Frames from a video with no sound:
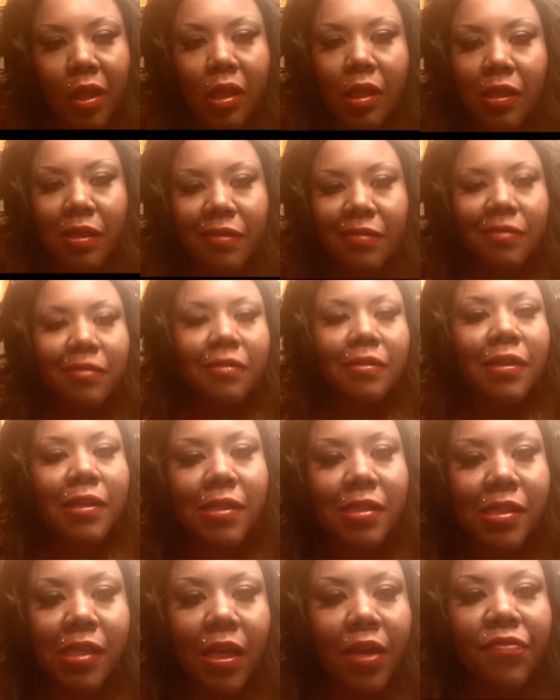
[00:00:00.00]
mm,
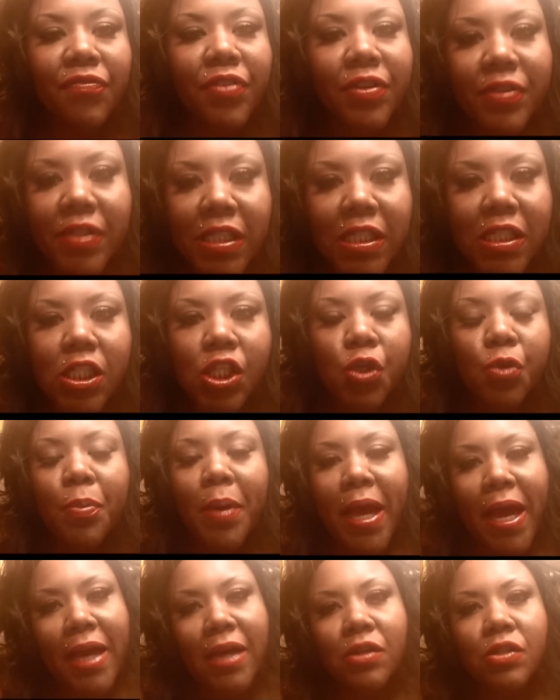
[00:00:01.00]
let's say 52
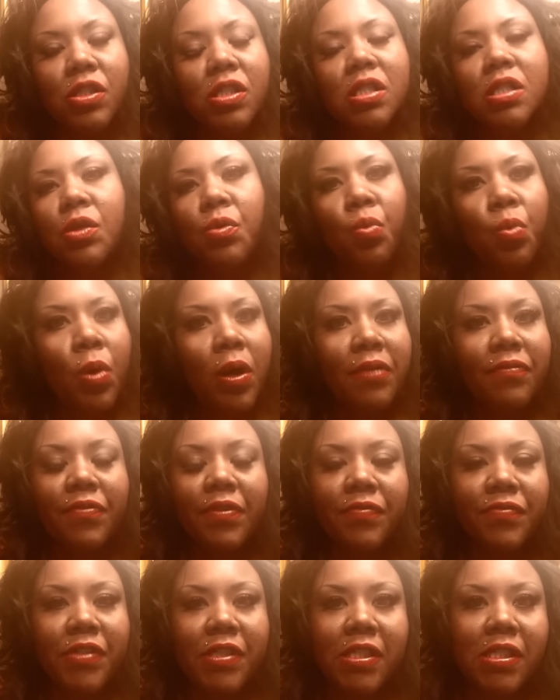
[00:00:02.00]
pounds to
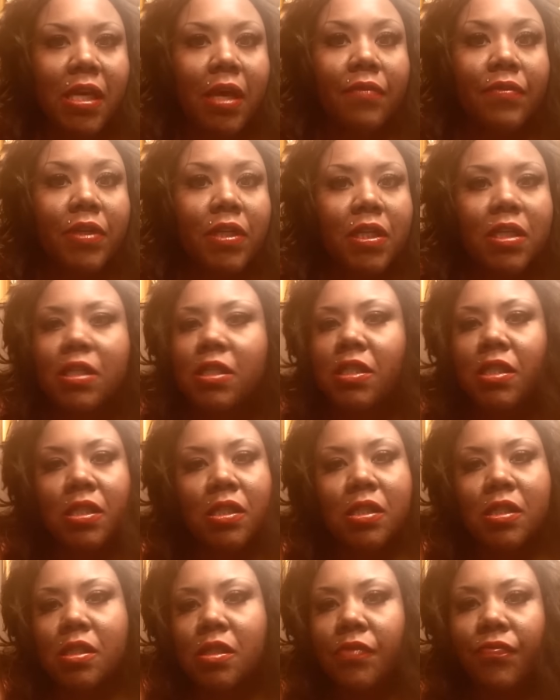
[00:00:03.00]
157. It
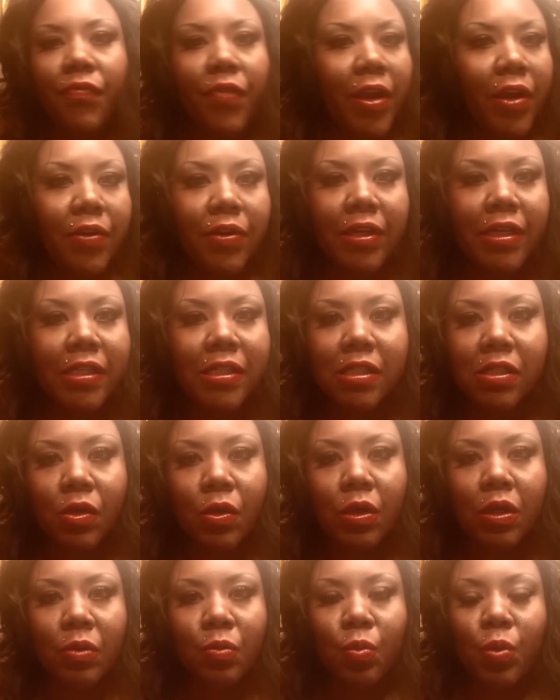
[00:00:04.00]
just varies
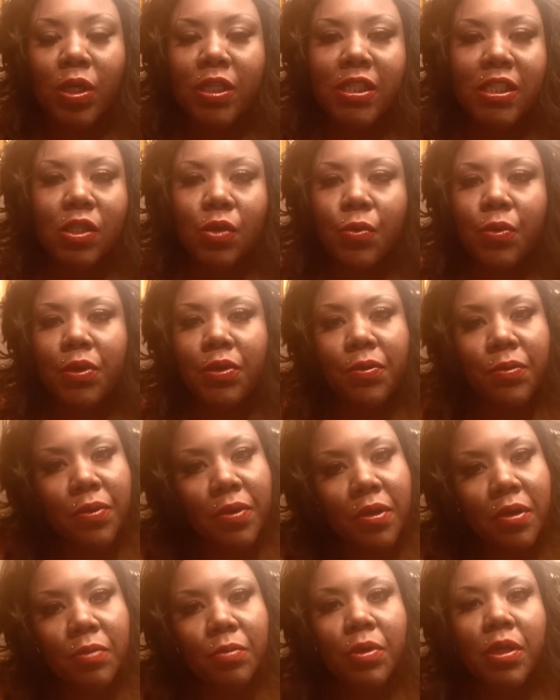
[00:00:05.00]
on what's going
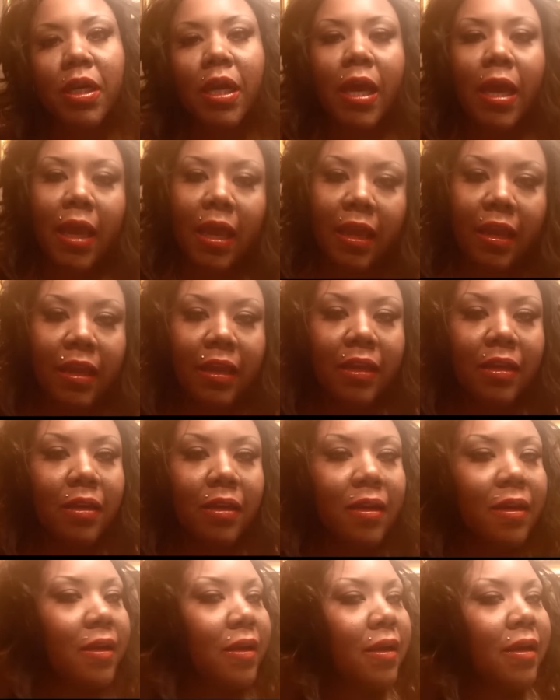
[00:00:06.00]
on, what I
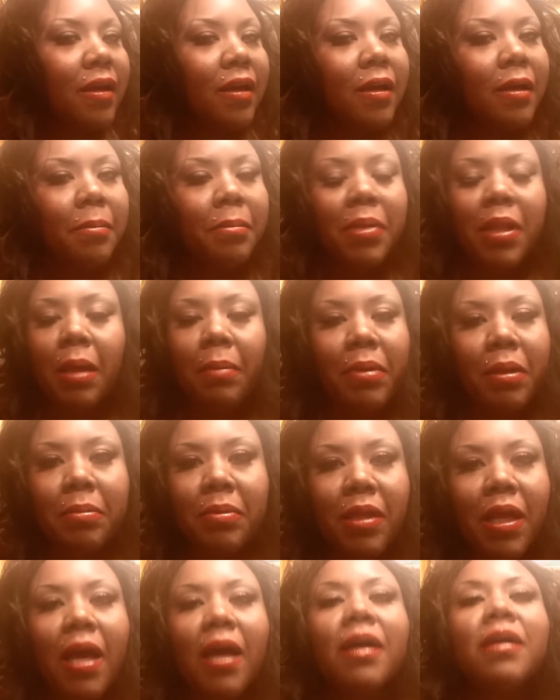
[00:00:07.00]
ate, blah, blah,
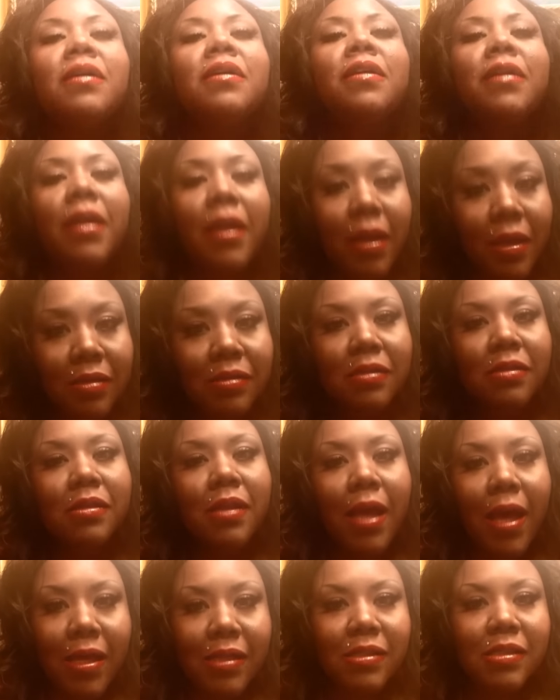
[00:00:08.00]
blah. Yes,
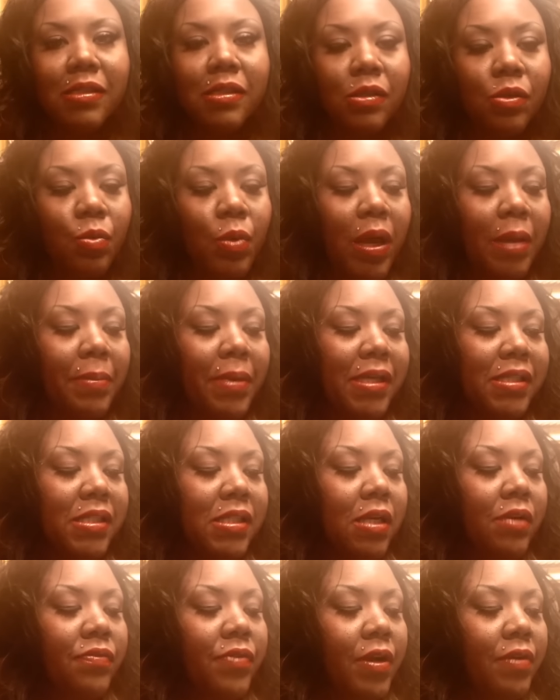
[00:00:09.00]
I still weigh
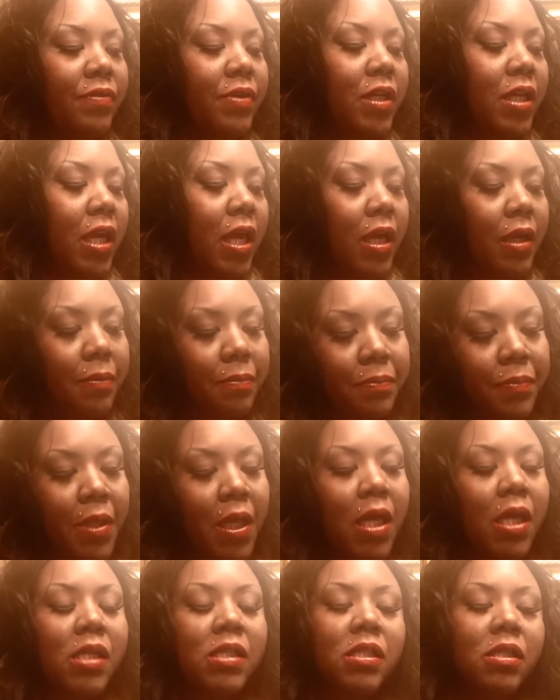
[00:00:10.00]
myself every day.
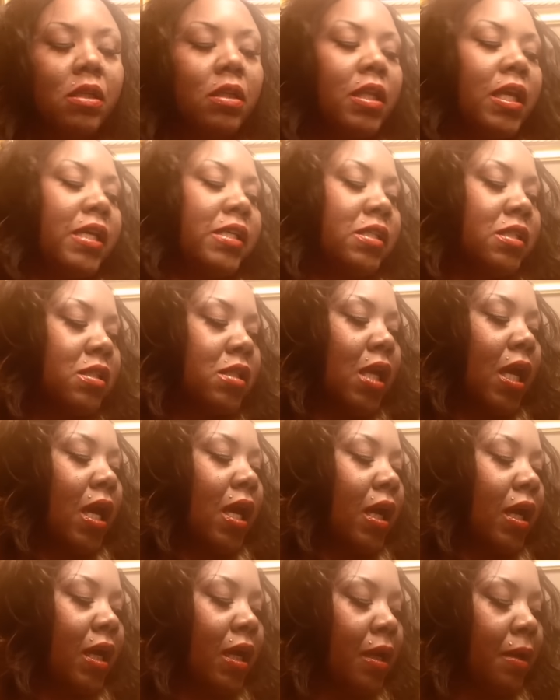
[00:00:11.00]
So let's
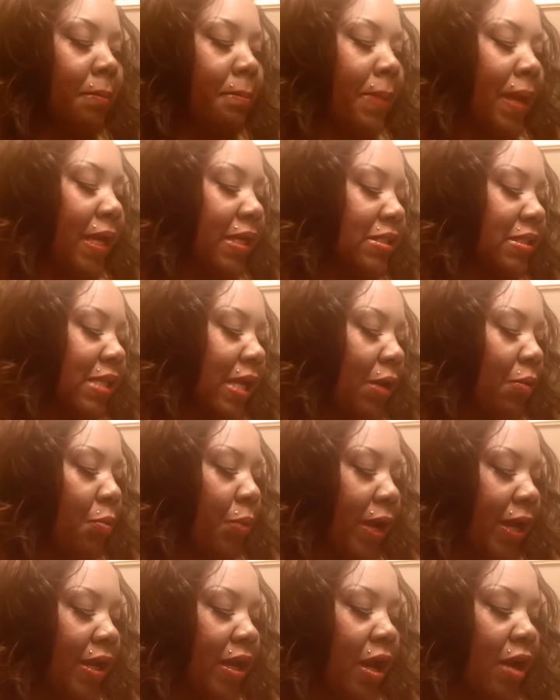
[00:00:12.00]
uh, base that
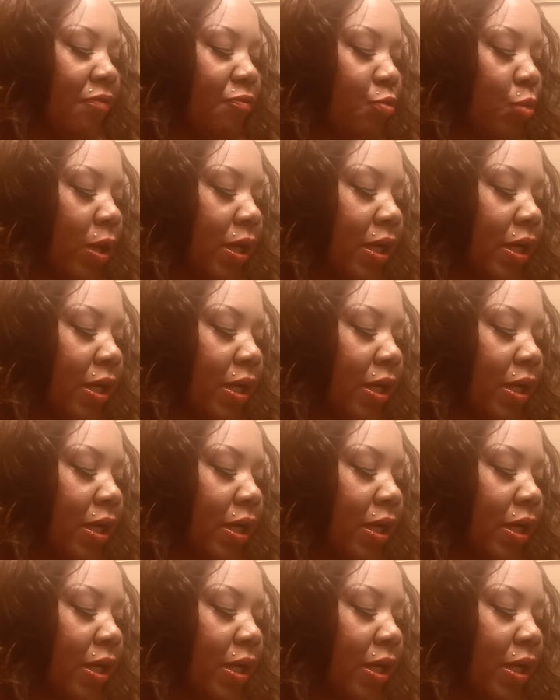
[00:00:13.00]
weight off